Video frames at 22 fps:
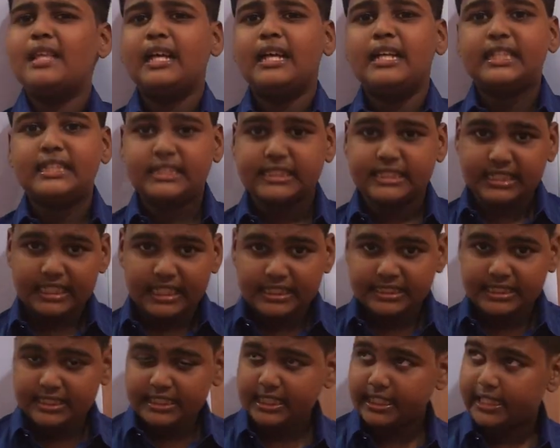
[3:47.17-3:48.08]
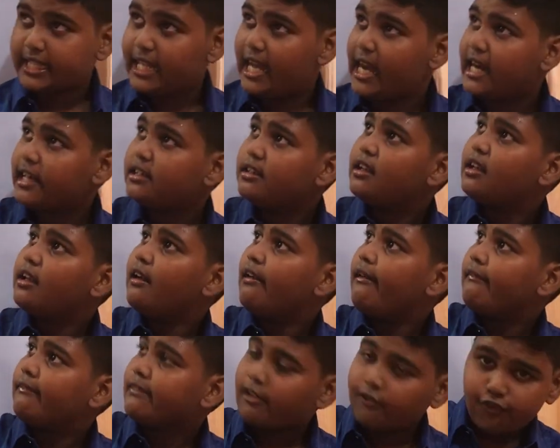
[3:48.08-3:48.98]
It's easy that
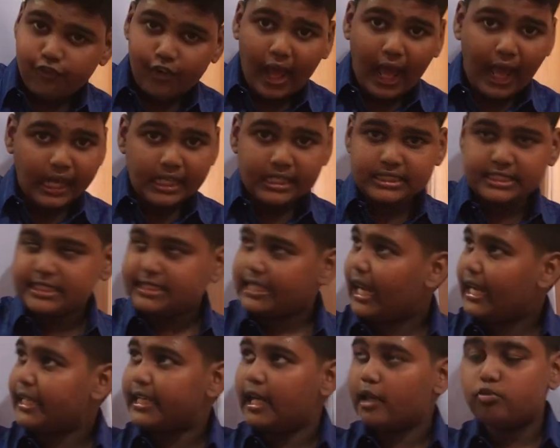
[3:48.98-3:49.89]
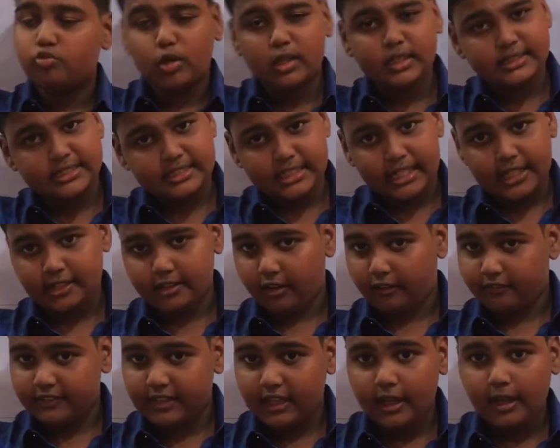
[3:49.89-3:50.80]
the flag is tied on one side
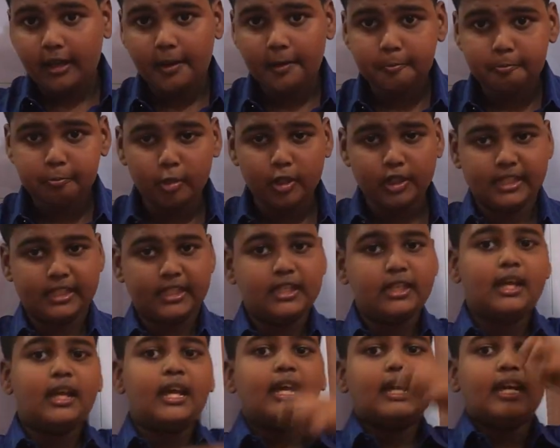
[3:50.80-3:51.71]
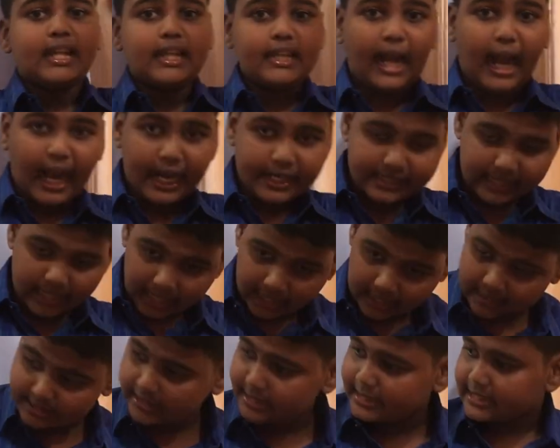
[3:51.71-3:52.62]
of the pulley. At the
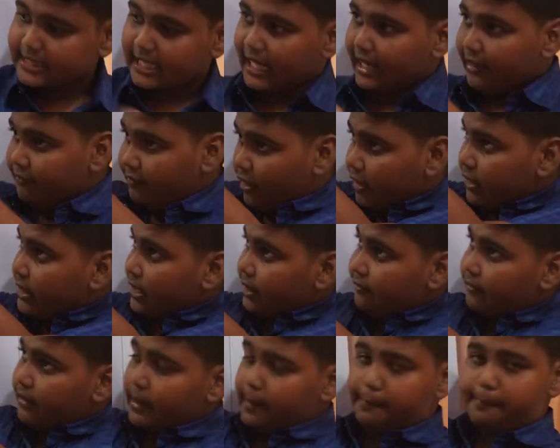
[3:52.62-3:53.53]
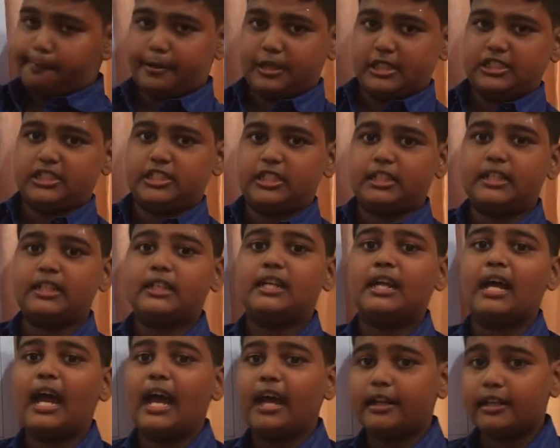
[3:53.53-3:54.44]
other side, we are giving pressure,
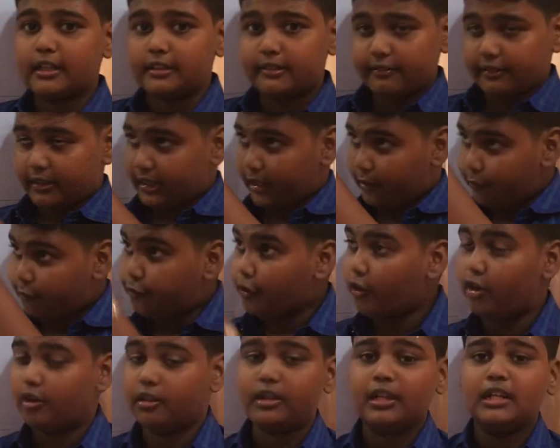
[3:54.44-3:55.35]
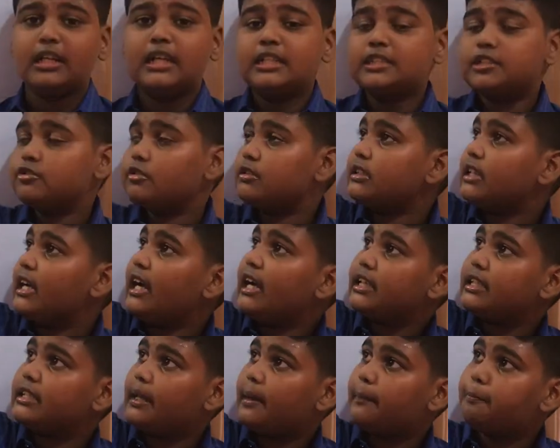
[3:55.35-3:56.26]
effort, so
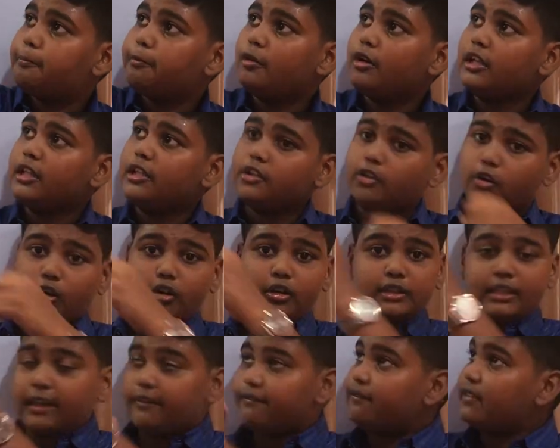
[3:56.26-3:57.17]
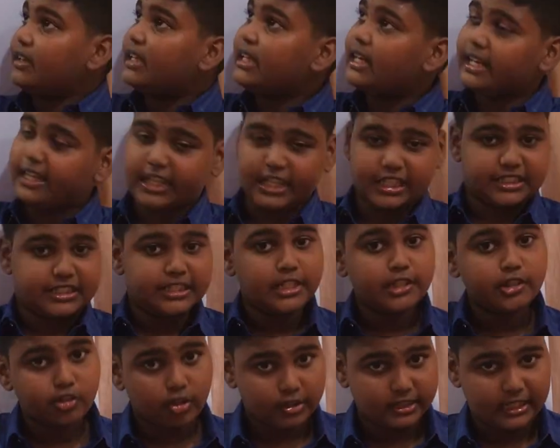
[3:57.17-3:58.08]
that the pulley, the wheel and axle
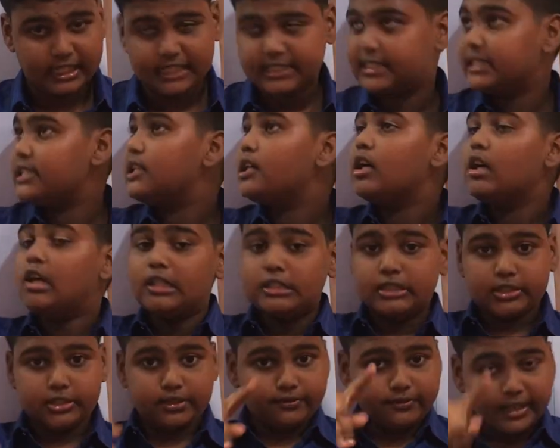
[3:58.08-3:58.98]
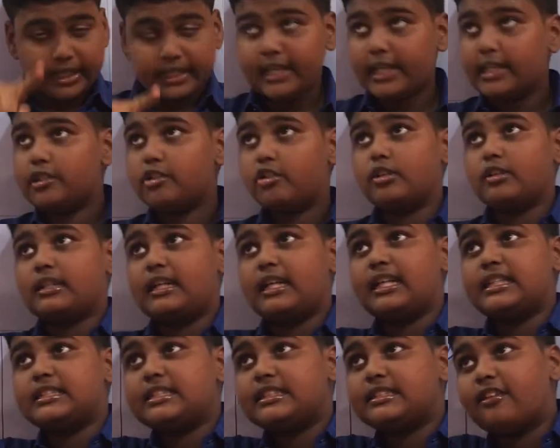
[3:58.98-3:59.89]
rotates. So when it
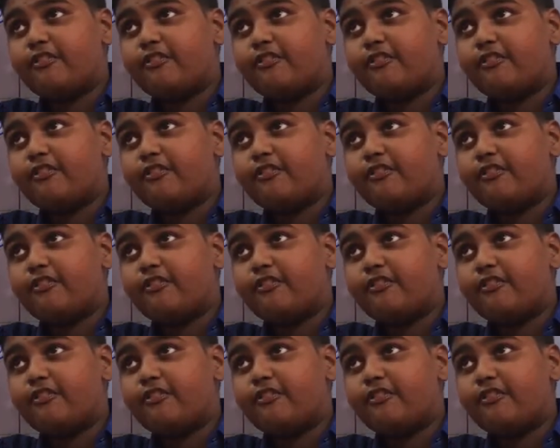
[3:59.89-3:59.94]
rotates, the